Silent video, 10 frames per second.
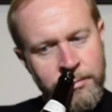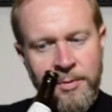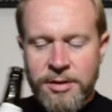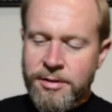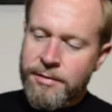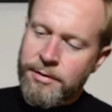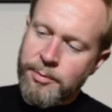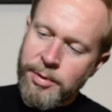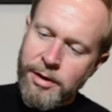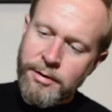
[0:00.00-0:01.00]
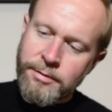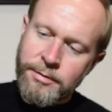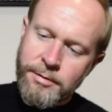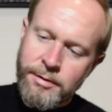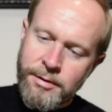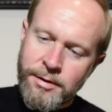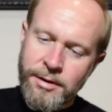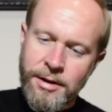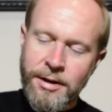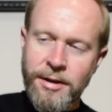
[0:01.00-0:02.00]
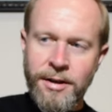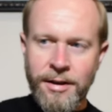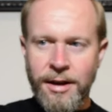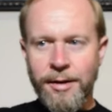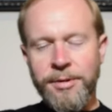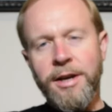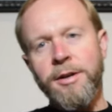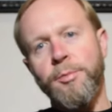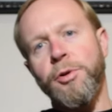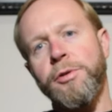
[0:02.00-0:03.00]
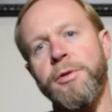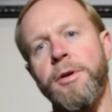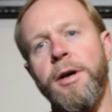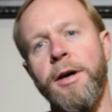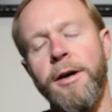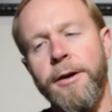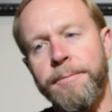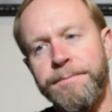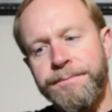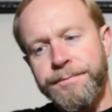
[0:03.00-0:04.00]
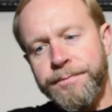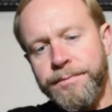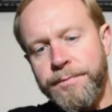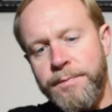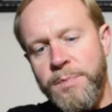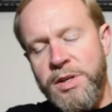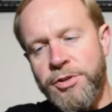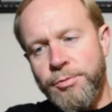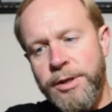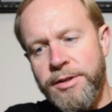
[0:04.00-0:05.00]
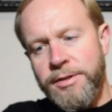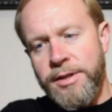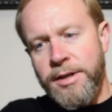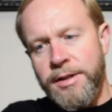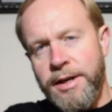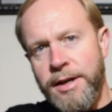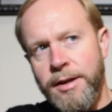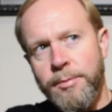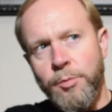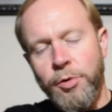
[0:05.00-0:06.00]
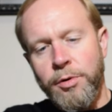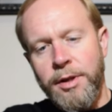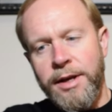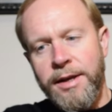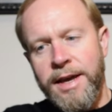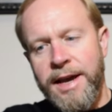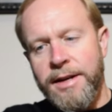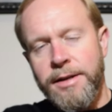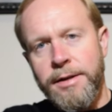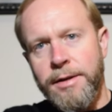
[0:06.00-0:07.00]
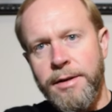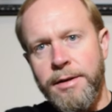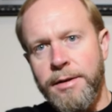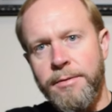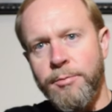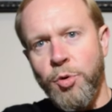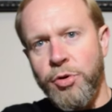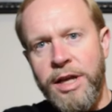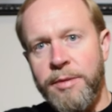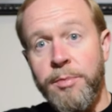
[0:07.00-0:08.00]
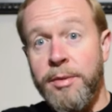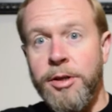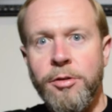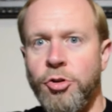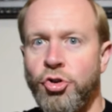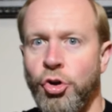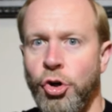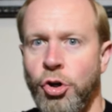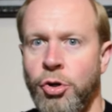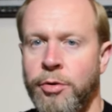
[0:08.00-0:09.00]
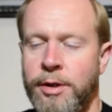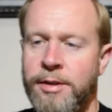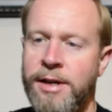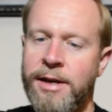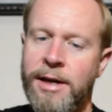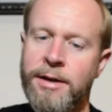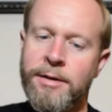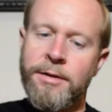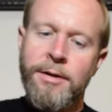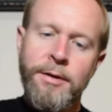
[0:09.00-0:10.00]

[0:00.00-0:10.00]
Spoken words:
Sniffing the bottles. I'm getting more sweetness out of that, more like candy, more that maybe the sugar that they added